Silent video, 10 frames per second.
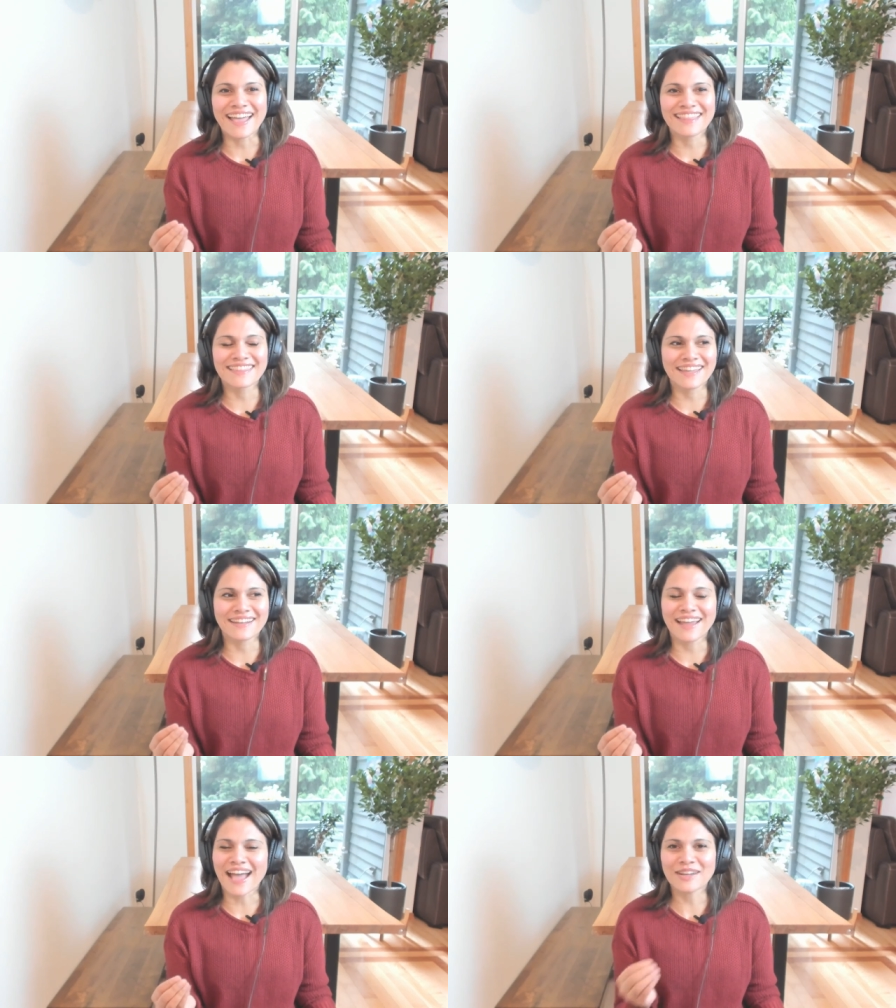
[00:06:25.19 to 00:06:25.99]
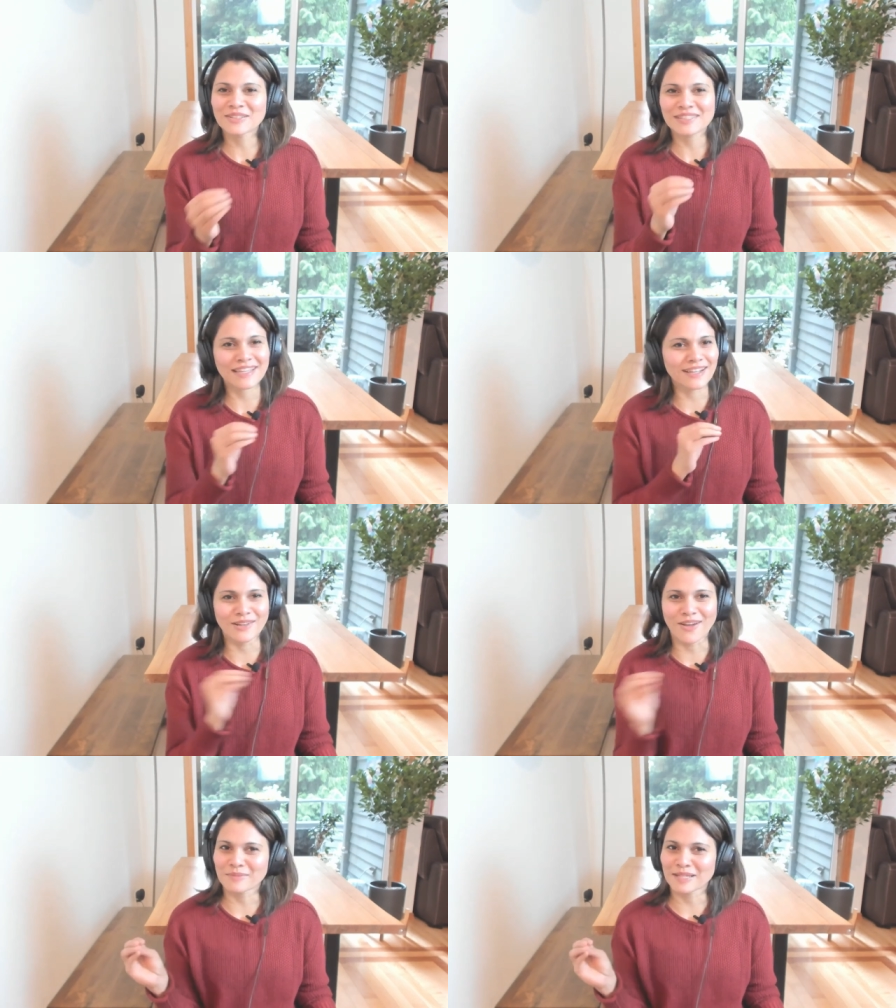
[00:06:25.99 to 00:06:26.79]
And then I don't think
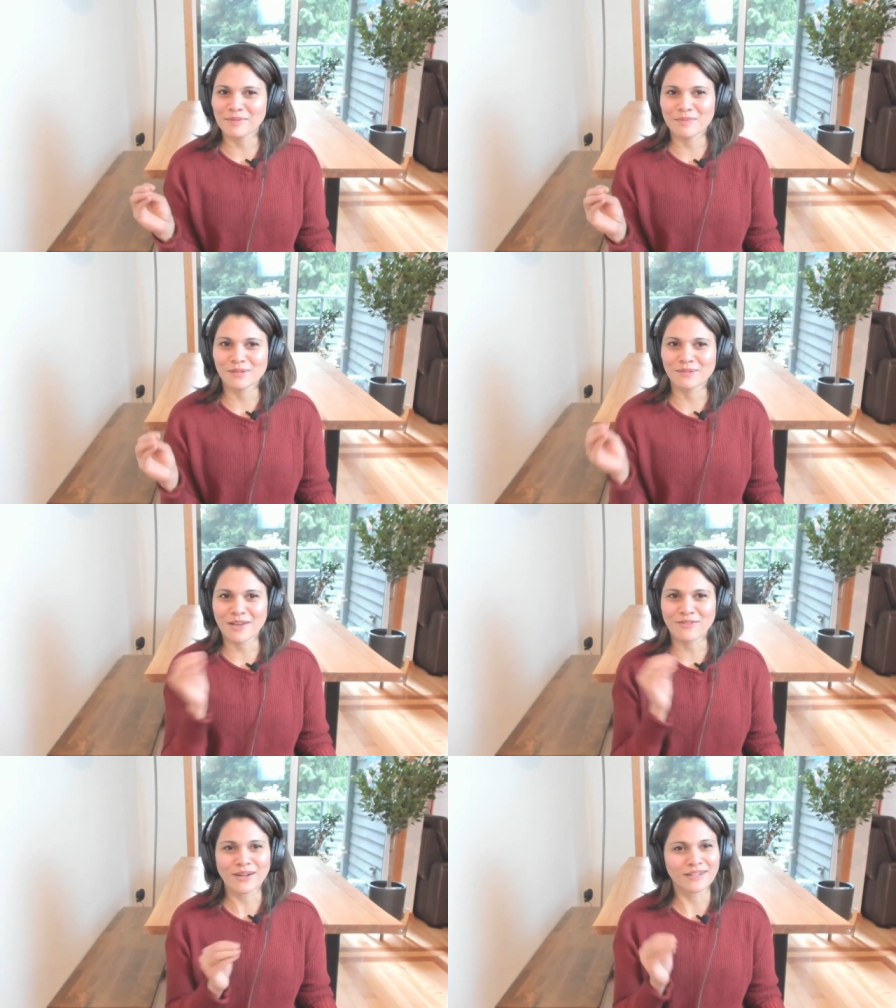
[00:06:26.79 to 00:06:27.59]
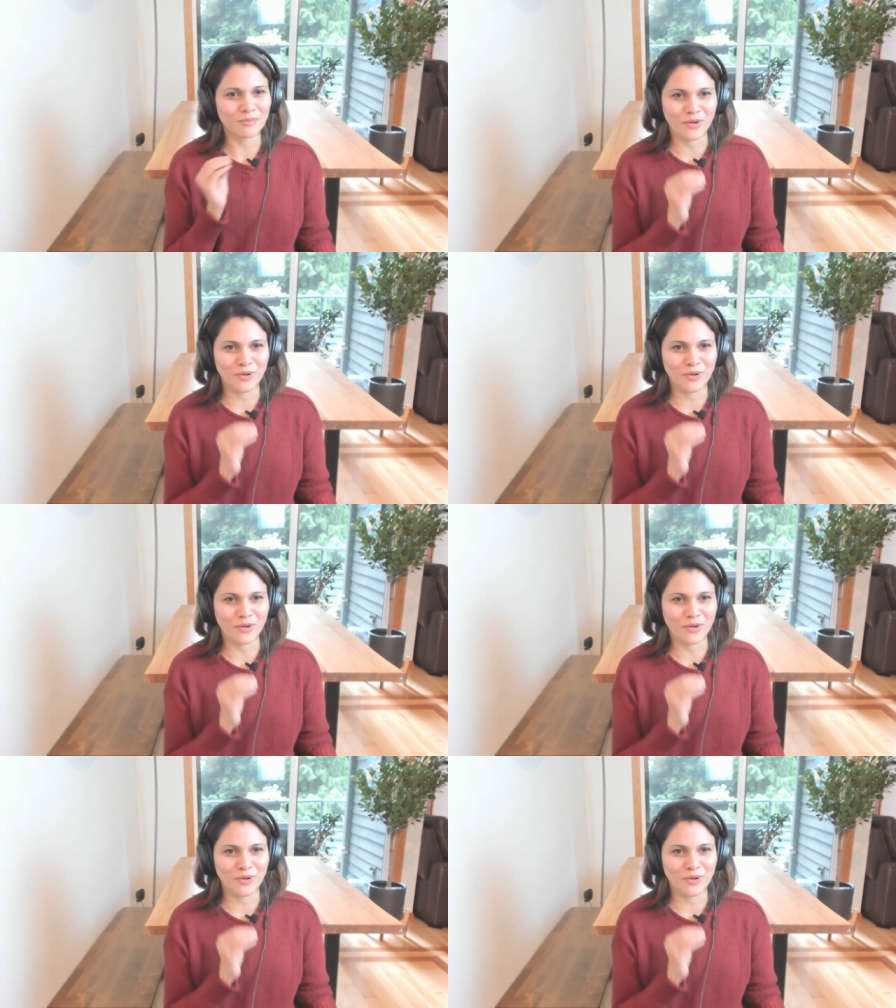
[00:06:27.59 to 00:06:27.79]
many people would have gotten a